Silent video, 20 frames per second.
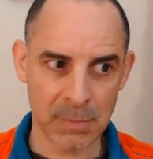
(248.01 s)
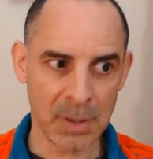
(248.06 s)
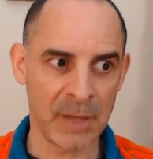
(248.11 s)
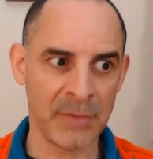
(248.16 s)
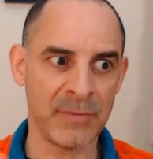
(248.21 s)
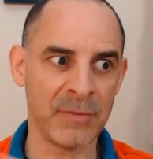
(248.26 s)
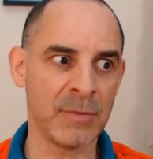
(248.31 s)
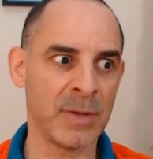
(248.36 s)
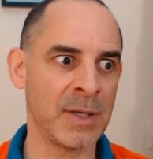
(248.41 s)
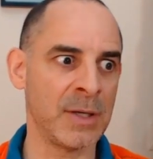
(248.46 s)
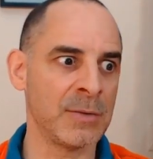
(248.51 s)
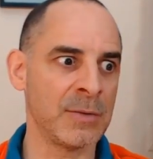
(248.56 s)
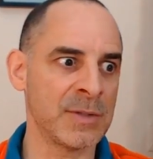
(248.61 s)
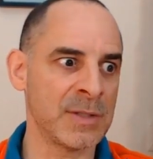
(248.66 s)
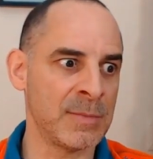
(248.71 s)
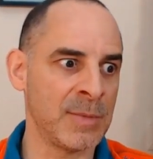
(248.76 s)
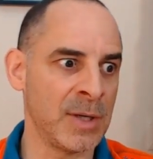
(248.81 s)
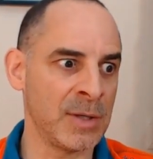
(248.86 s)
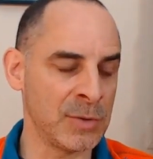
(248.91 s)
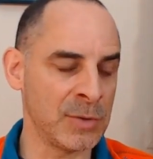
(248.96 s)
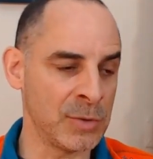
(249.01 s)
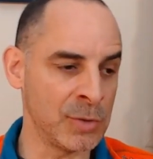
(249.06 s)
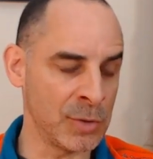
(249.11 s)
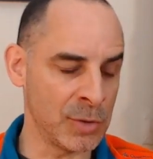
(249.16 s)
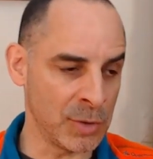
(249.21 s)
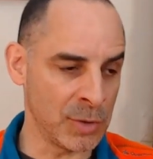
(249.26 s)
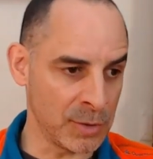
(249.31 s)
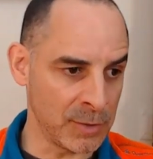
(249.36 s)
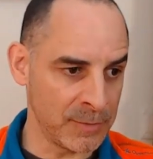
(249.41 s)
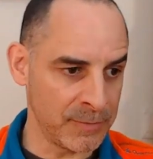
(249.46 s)
Everyone knows about
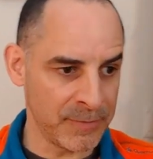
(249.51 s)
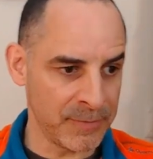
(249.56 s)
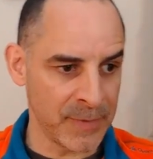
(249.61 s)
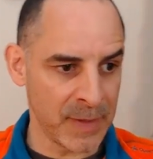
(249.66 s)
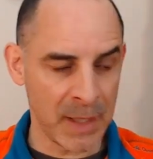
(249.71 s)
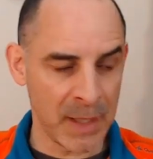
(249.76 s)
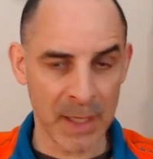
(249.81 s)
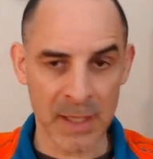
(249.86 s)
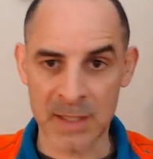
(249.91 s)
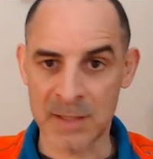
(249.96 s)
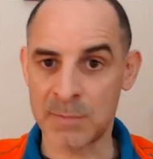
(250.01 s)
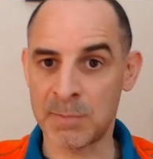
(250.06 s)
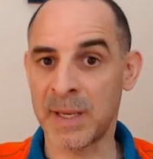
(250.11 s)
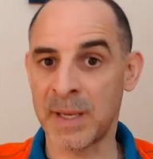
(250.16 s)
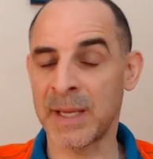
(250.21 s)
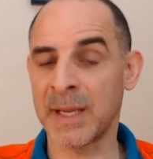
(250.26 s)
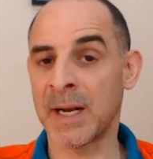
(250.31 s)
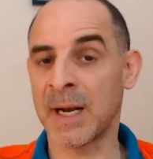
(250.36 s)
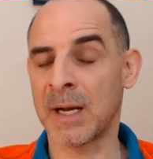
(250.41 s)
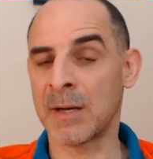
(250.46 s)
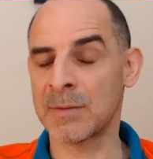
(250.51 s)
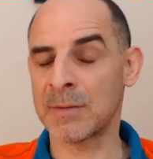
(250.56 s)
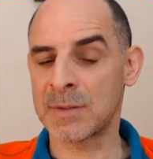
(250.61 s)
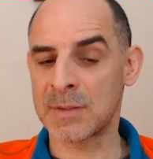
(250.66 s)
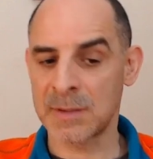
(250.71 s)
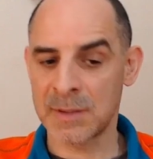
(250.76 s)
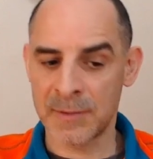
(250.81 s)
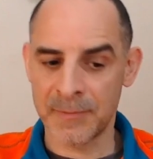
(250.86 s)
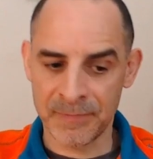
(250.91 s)
Google and its playgrounds.